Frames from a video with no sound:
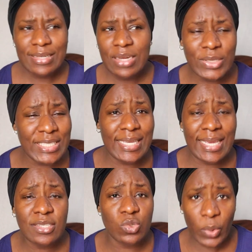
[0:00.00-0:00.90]
There was a
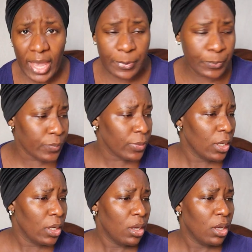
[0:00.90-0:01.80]
case where
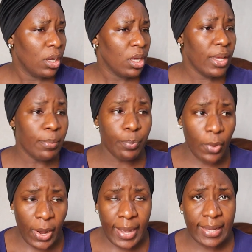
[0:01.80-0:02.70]
a
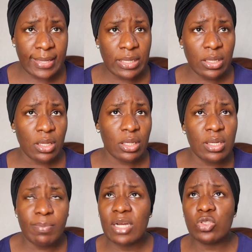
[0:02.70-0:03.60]
boy
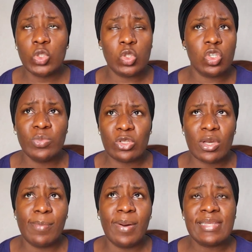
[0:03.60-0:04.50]
came out on social media to
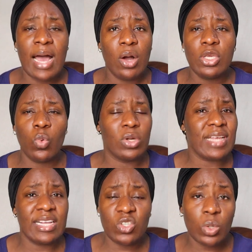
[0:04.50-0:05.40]
talk about how he
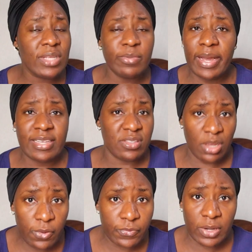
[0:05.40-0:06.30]
was assaulted by his
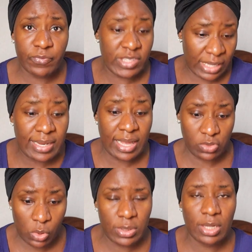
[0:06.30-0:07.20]
girlfriend, physically
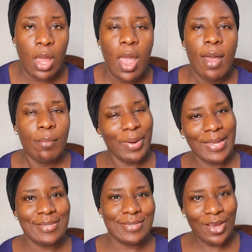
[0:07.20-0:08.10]
assaulted
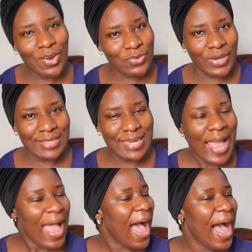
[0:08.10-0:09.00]
by his girlfriend.
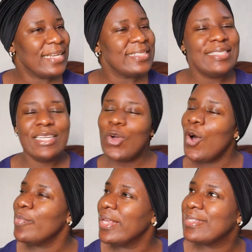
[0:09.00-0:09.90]
And in the
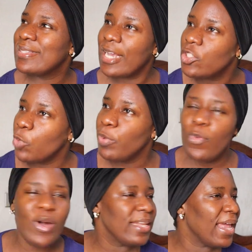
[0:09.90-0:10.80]
comment section,
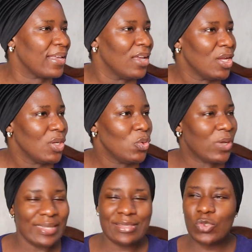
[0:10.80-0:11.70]
people were like,
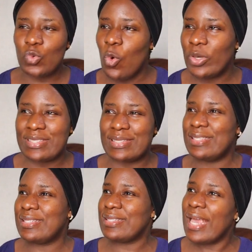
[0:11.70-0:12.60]
look at this one, what is
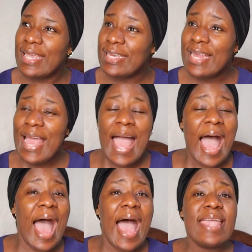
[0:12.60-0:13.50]
he saying?
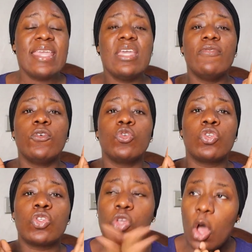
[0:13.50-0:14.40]
I even
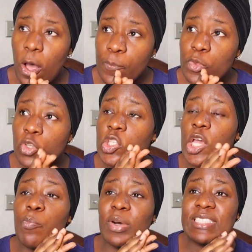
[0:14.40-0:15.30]
saw
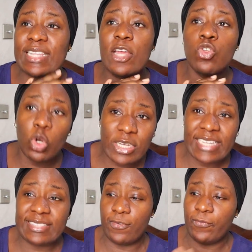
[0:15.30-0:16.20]
somebody that I know
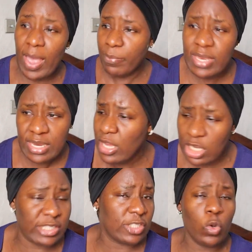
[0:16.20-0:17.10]
that is a
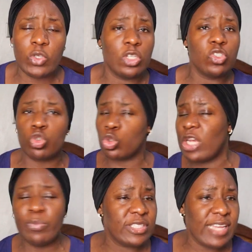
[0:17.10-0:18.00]
feminist, is always on
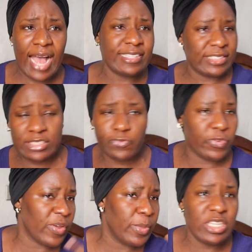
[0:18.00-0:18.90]
social media agitating
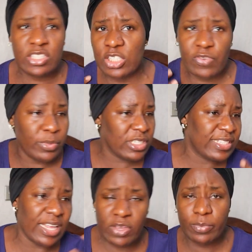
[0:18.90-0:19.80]
feminist this,
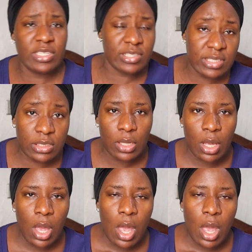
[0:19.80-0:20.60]
feminist that, feminist this.